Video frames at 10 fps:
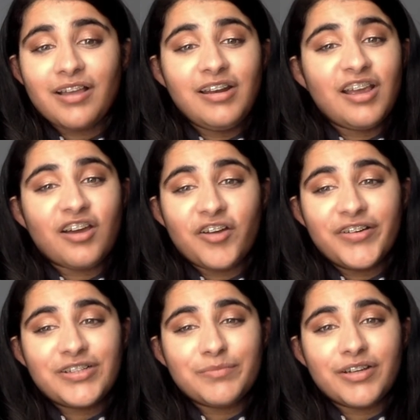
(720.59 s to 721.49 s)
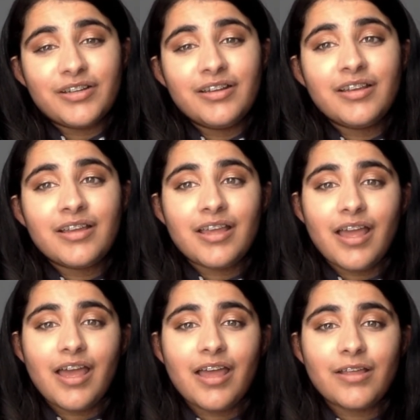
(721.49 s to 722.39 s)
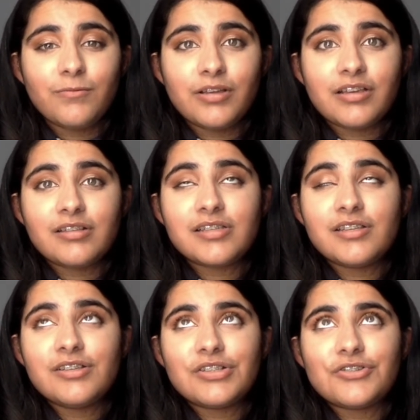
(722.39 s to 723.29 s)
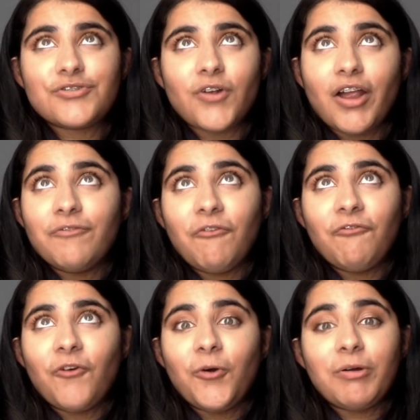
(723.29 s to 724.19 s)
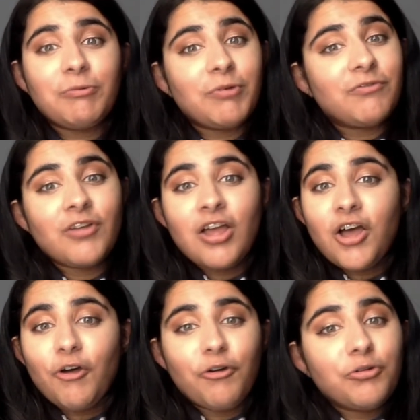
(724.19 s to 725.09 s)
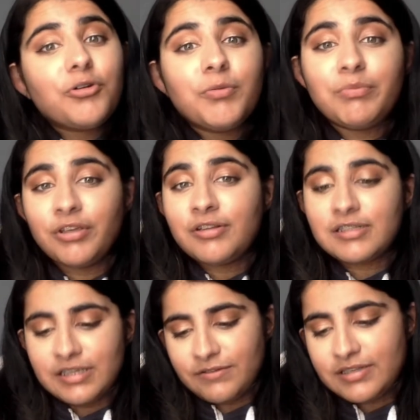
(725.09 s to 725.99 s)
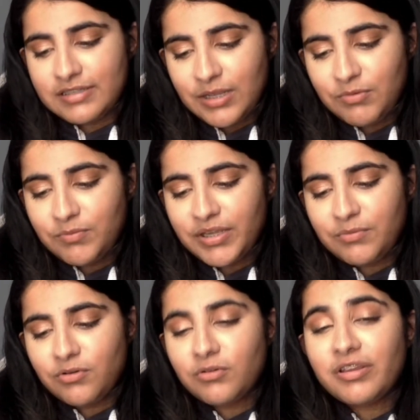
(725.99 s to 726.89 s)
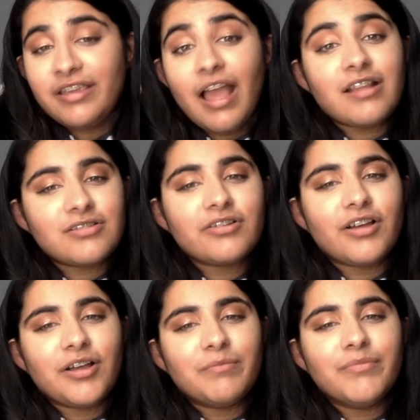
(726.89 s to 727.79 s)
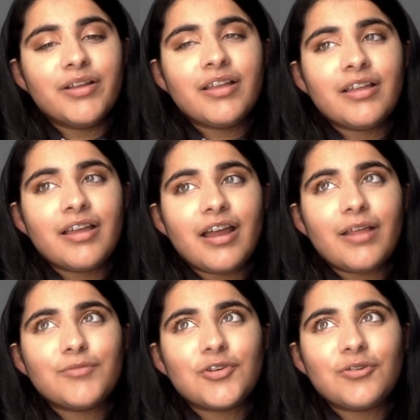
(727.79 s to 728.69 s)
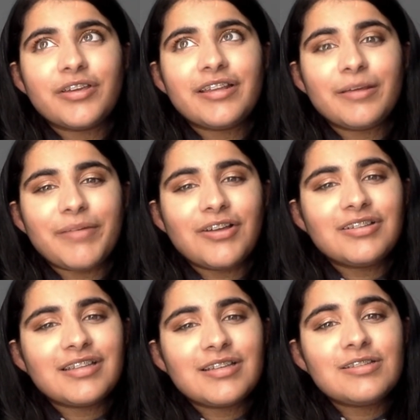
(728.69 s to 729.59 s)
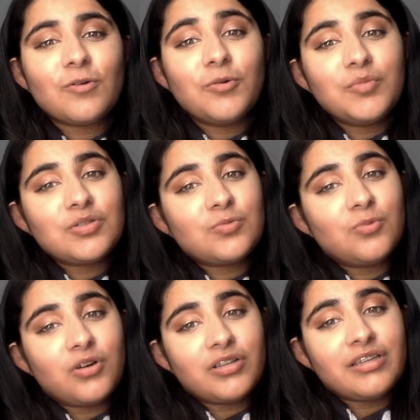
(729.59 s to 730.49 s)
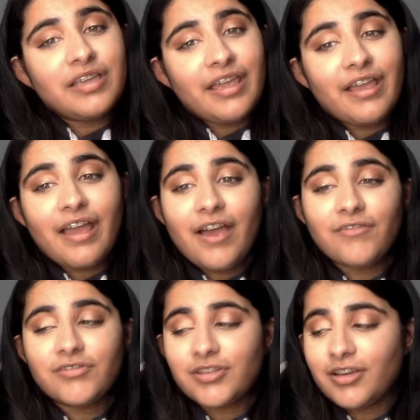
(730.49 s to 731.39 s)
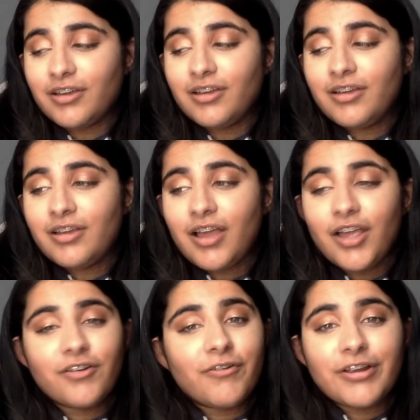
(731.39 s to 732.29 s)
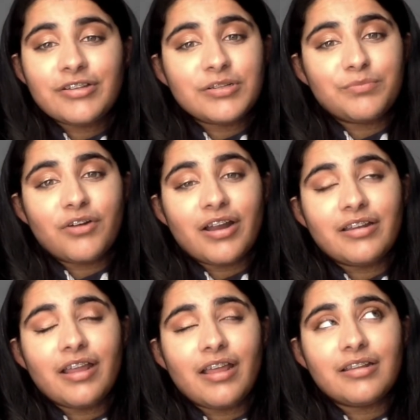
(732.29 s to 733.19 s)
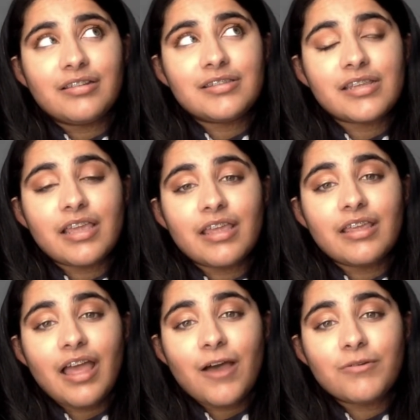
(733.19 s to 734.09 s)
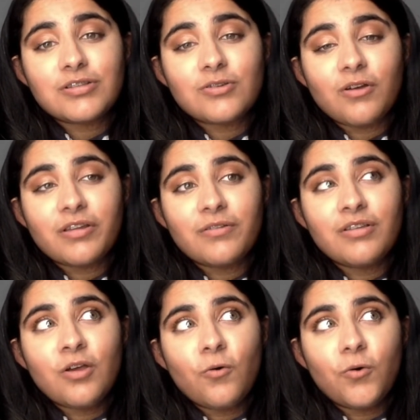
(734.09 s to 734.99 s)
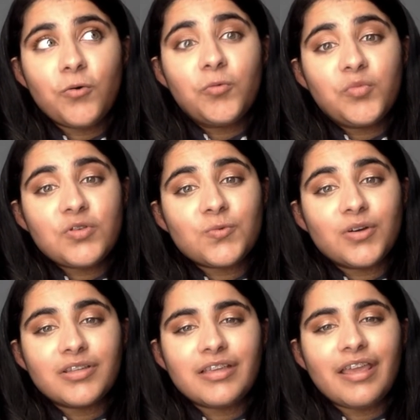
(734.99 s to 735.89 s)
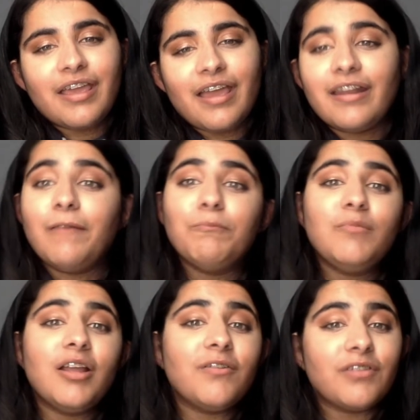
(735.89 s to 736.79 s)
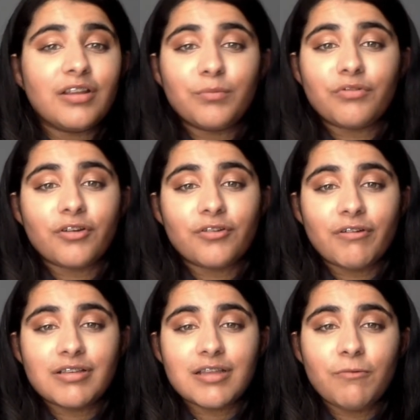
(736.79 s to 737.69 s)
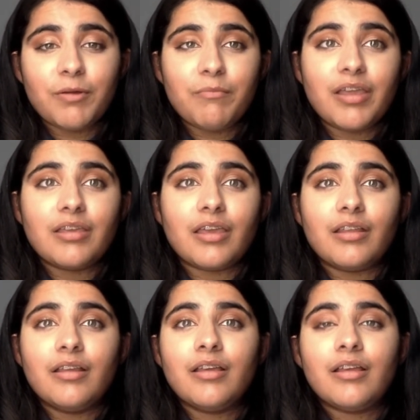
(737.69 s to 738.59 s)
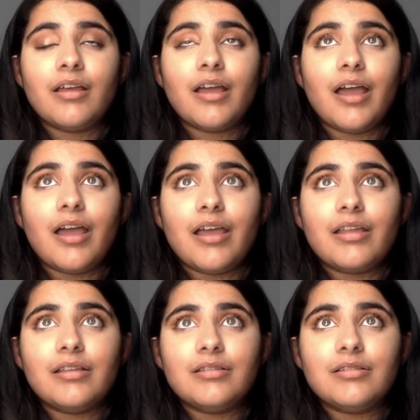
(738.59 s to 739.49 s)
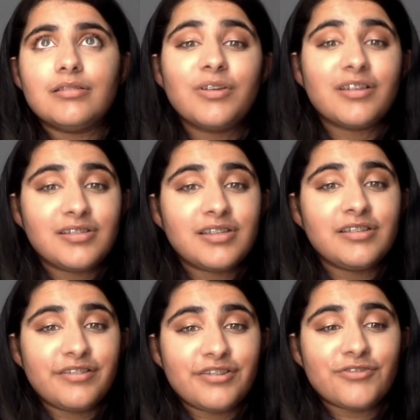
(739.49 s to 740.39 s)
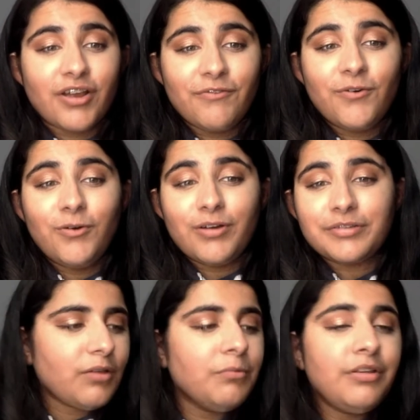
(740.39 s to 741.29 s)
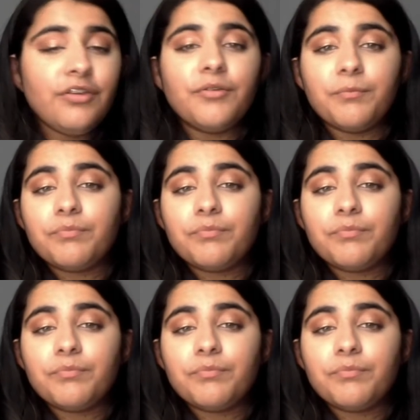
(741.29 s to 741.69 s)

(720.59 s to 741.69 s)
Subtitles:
and encouragement, and we continue to strive on forward with a whole community of disabled people yet to come. And I'm talking about this almost 1 year after I created the brand and seeing how it's gone in almost 1 year, and I'm loving the progress that we're making. And we continue to strive forward. We do.